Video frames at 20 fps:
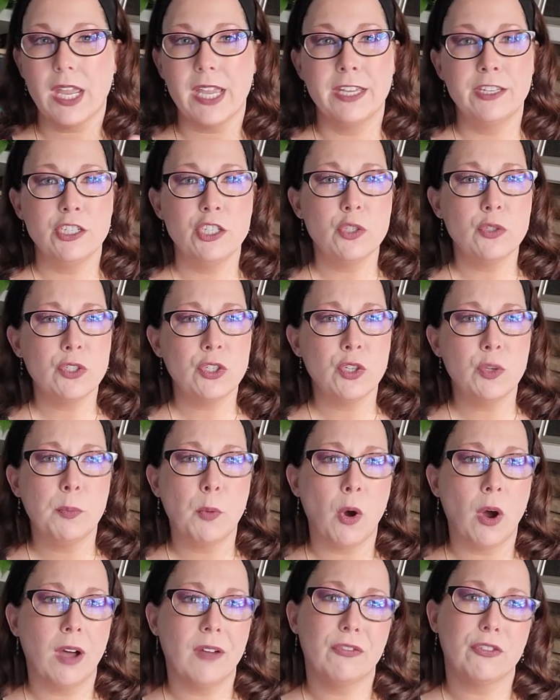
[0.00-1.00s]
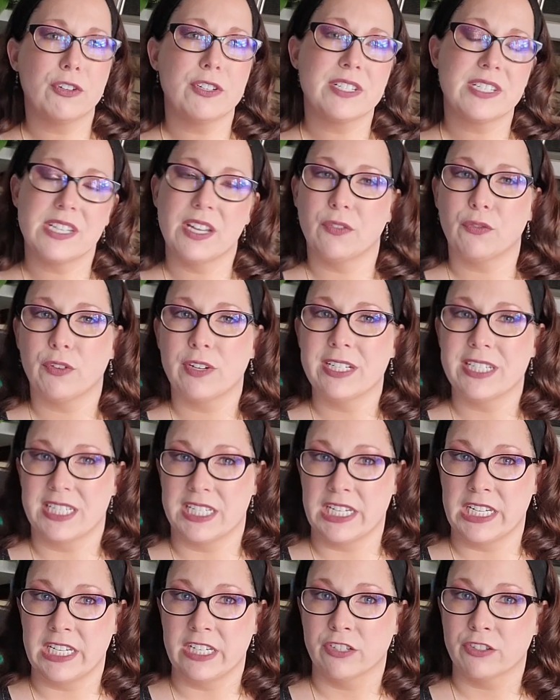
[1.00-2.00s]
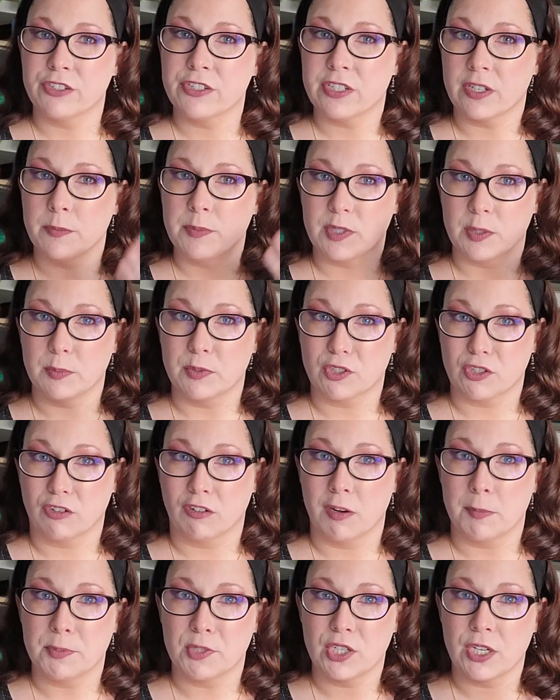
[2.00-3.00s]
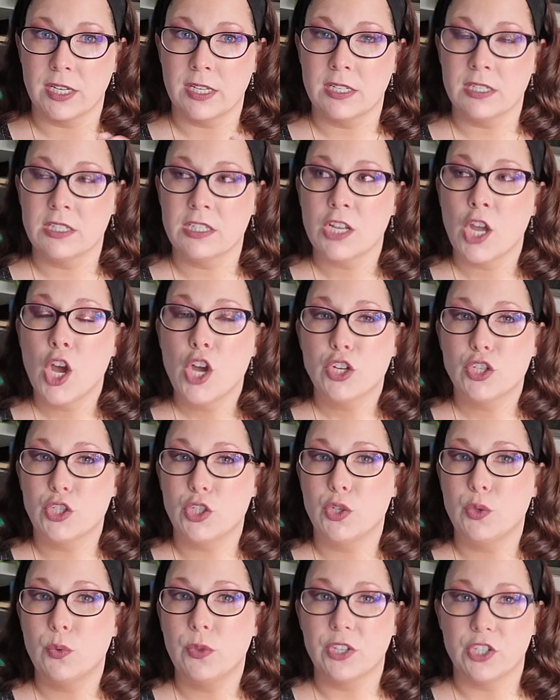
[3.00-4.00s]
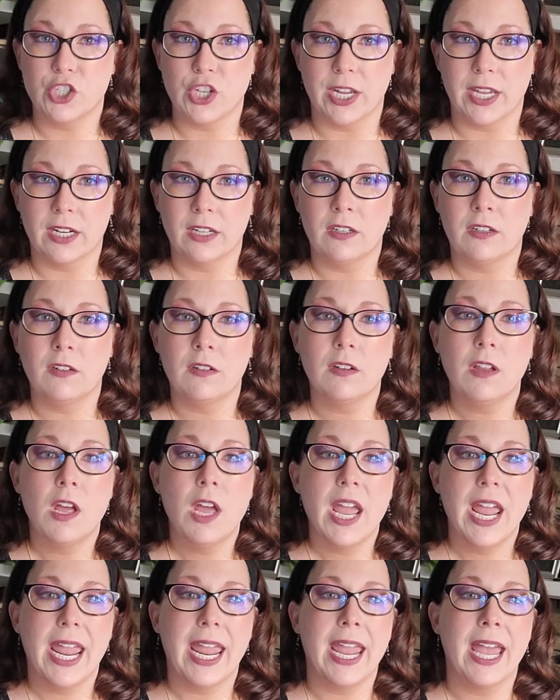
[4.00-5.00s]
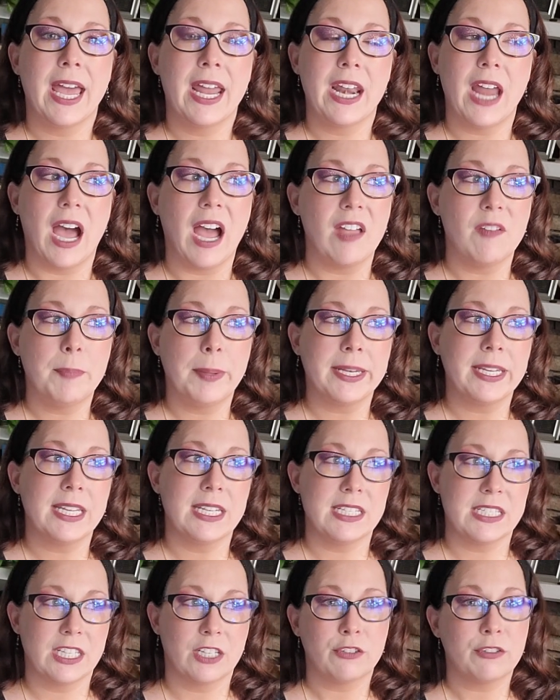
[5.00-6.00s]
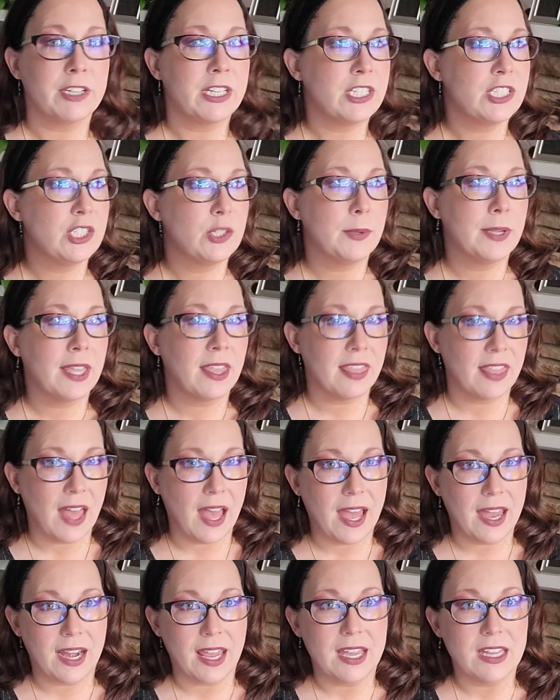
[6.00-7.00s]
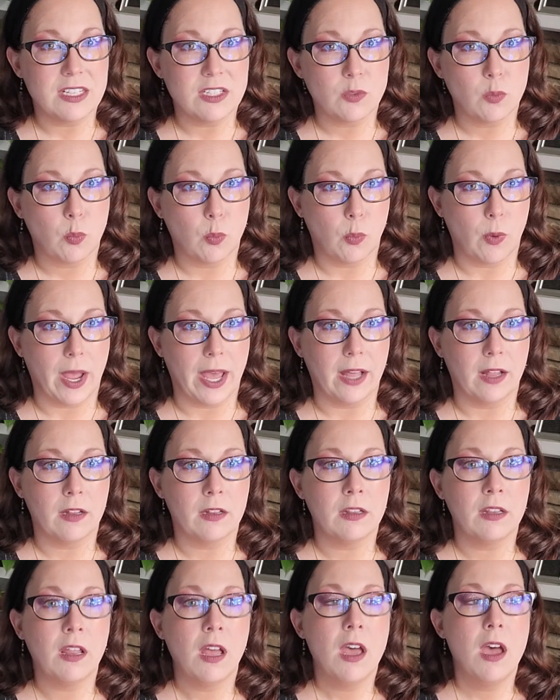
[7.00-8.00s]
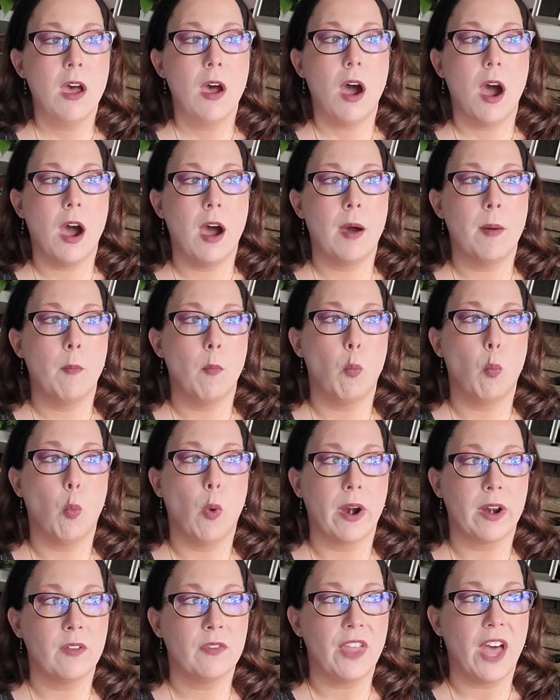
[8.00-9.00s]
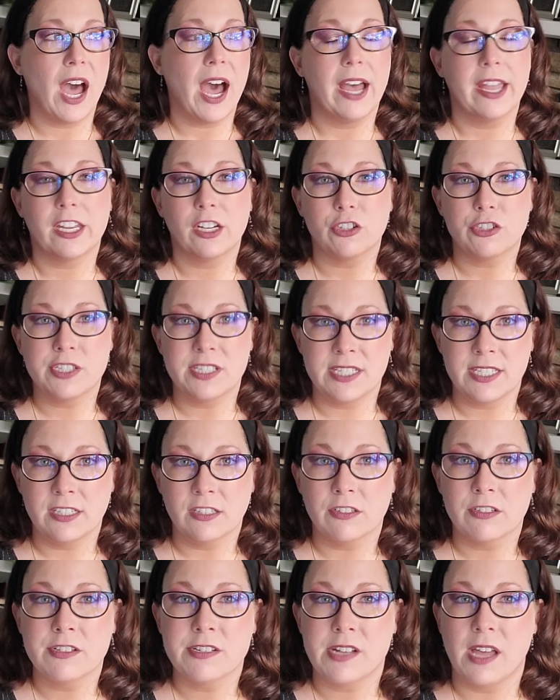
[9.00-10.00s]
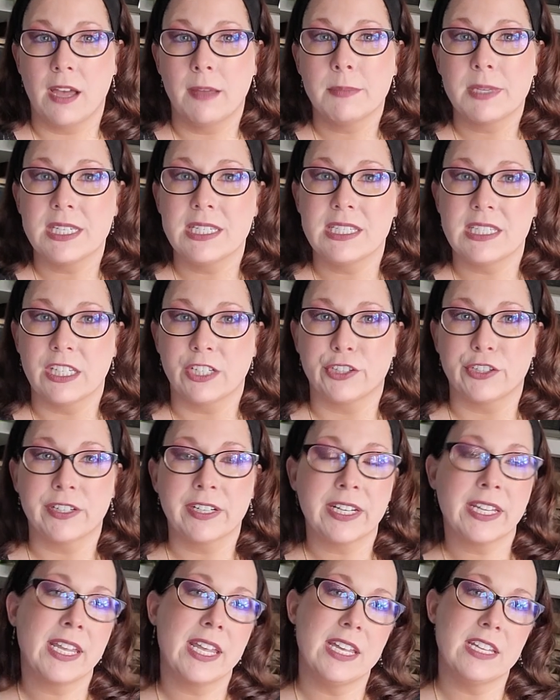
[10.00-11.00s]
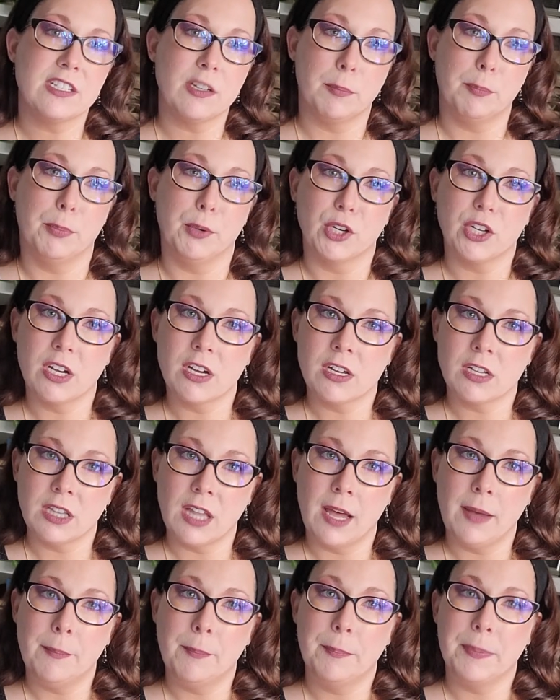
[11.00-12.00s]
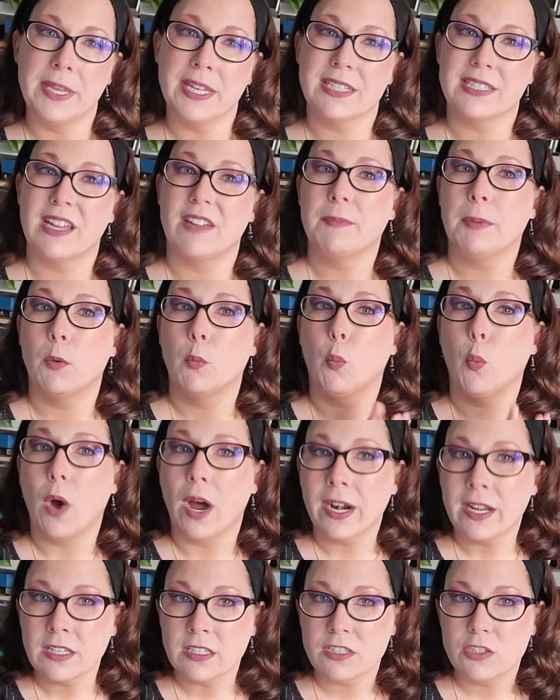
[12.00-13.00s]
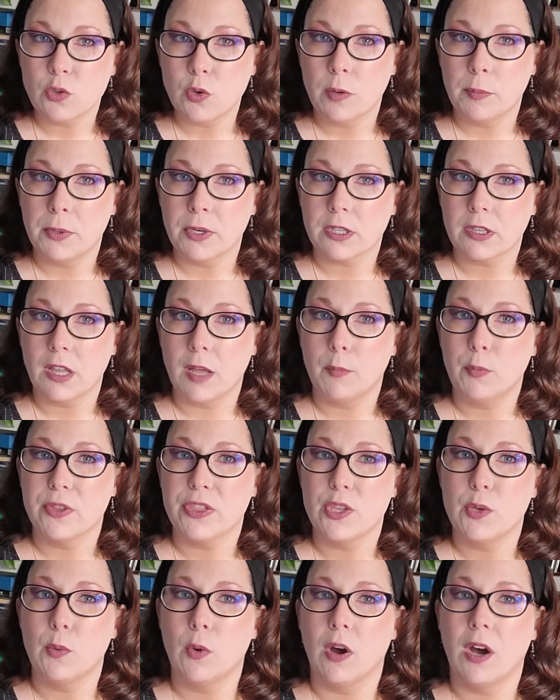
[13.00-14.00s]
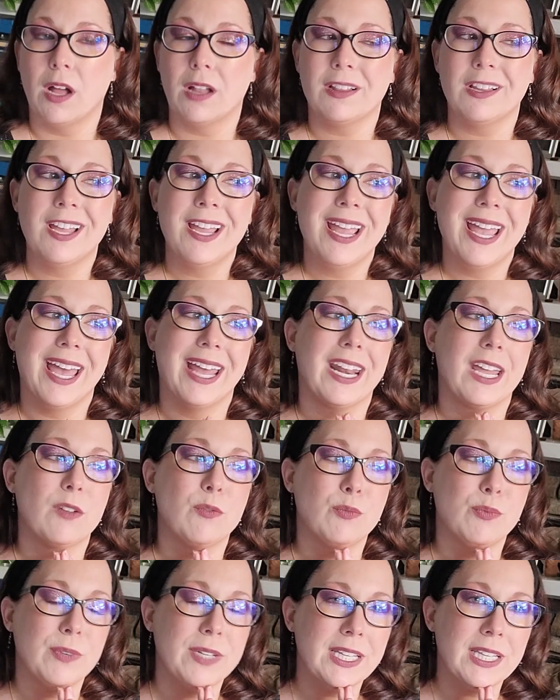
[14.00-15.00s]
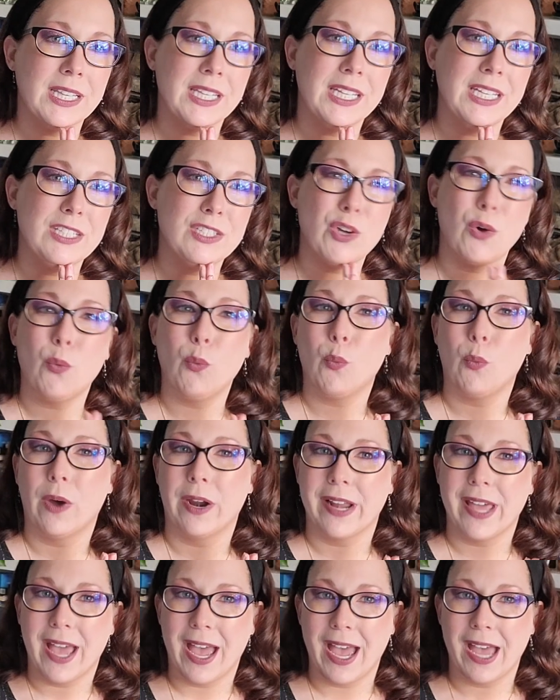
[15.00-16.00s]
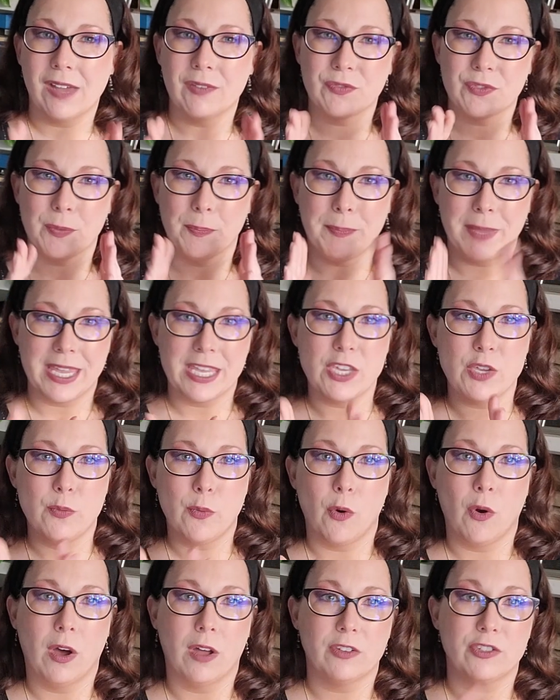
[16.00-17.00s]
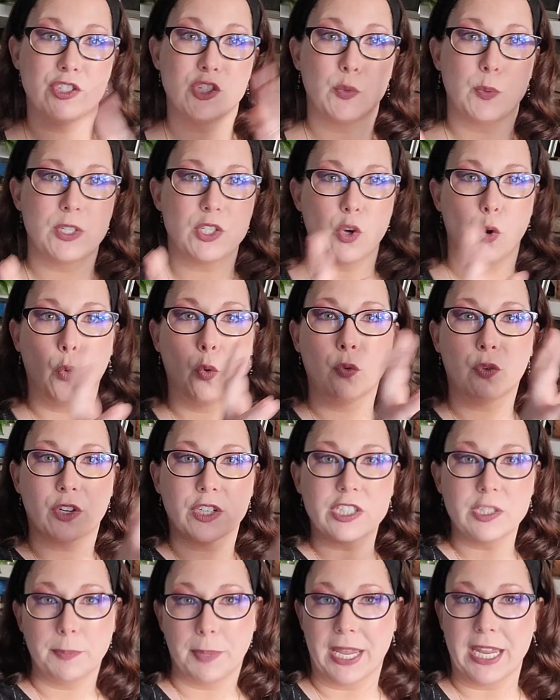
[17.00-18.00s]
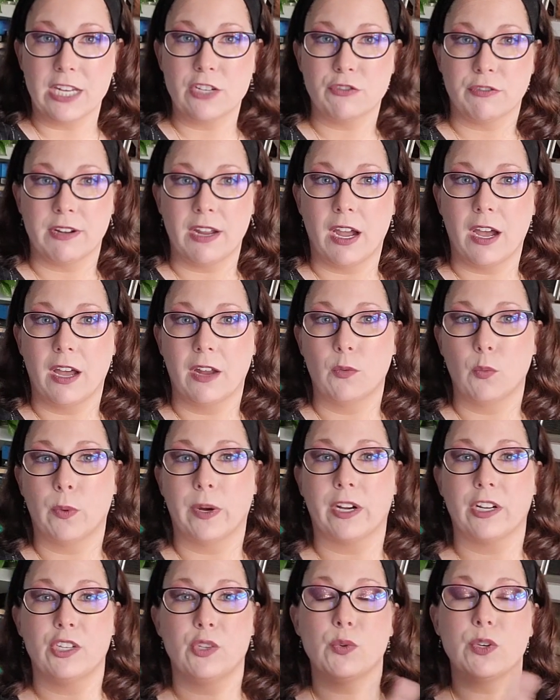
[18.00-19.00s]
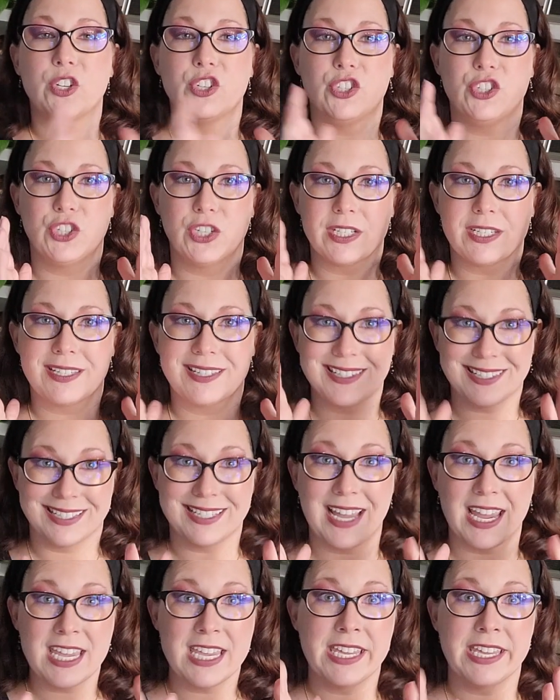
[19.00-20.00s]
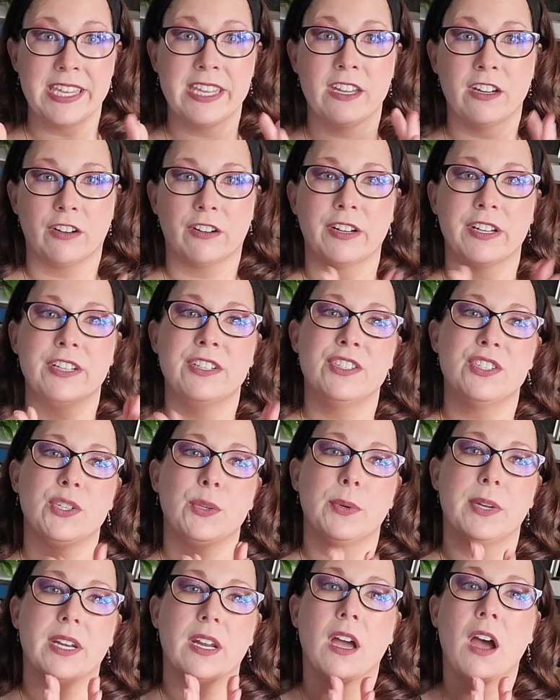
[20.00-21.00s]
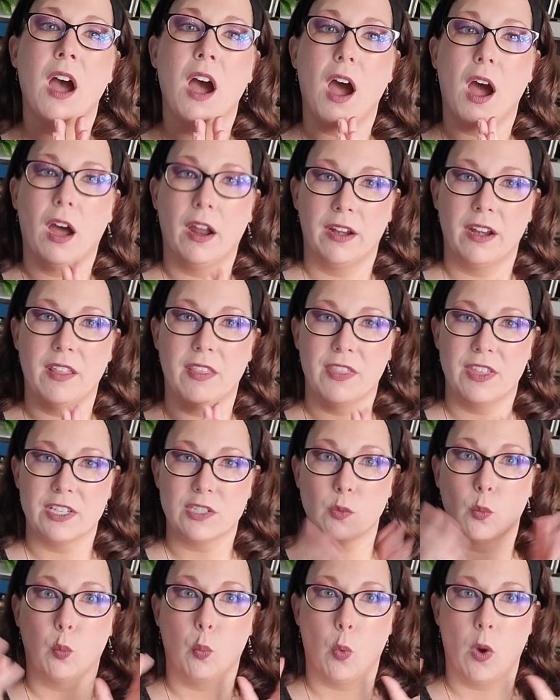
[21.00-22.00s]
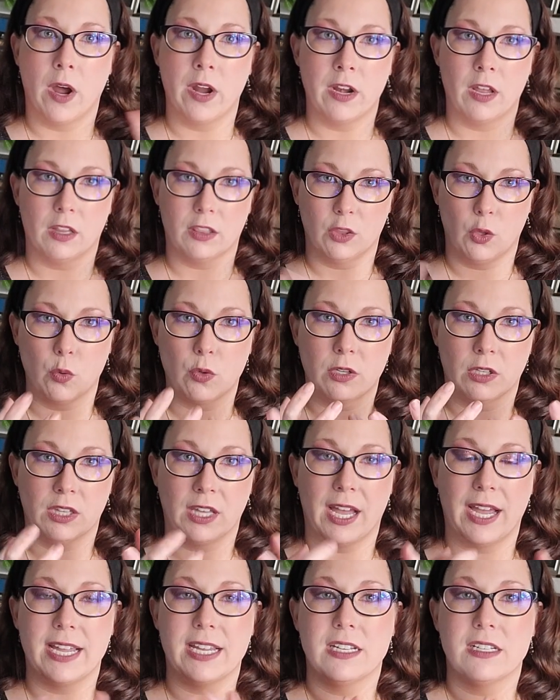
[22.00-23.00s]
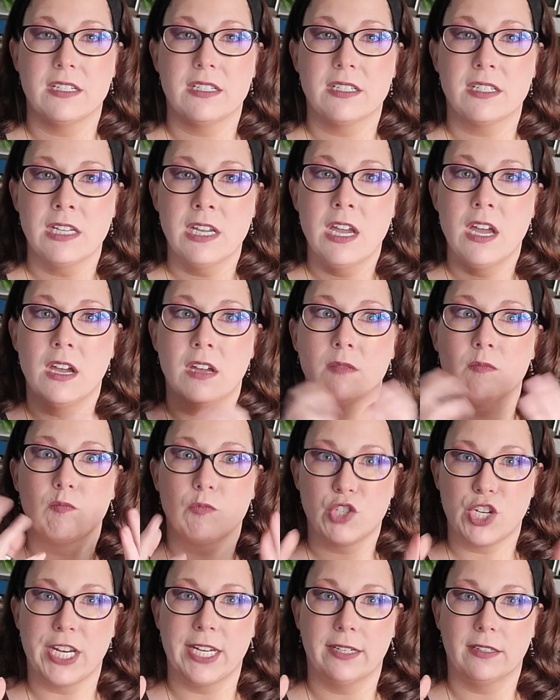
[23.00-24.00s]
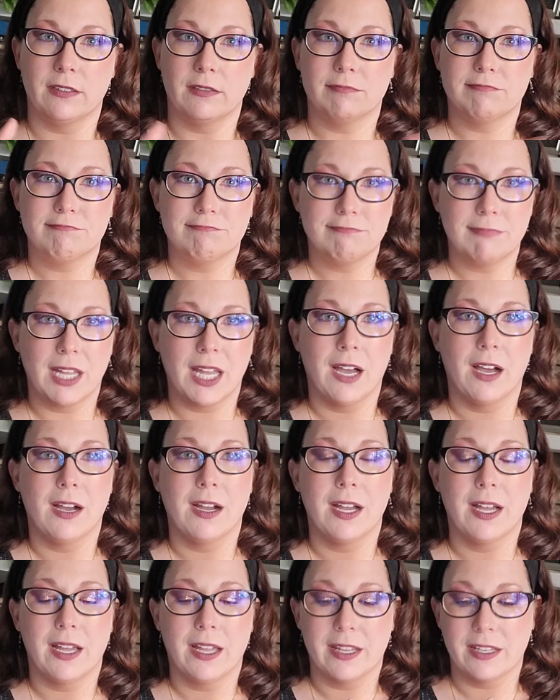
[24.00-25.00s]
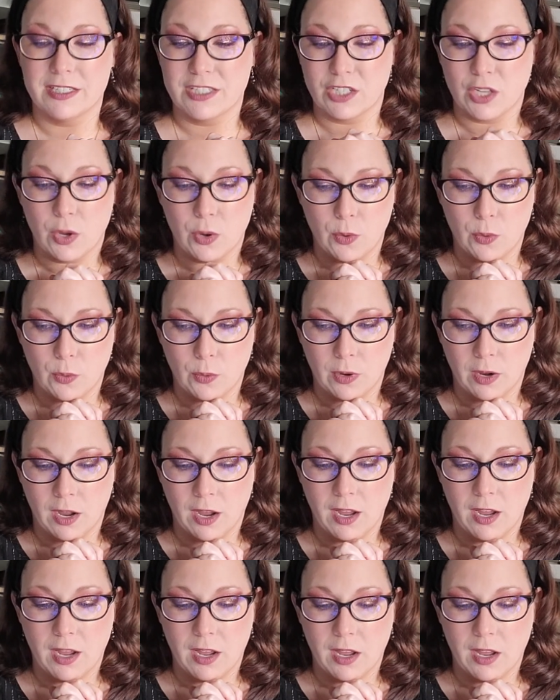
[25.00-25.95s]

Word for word: And YouTube offers different tiers of subscriptions to the channel, and I've been considering doing that as well. Um, one of the higher tiers I'm considering is a book club because I've been wanting to do a book club with you all, and I really don't want to have to make you all switch over to Patreon where you could just stay here and do it on this one localized channel. Uh, so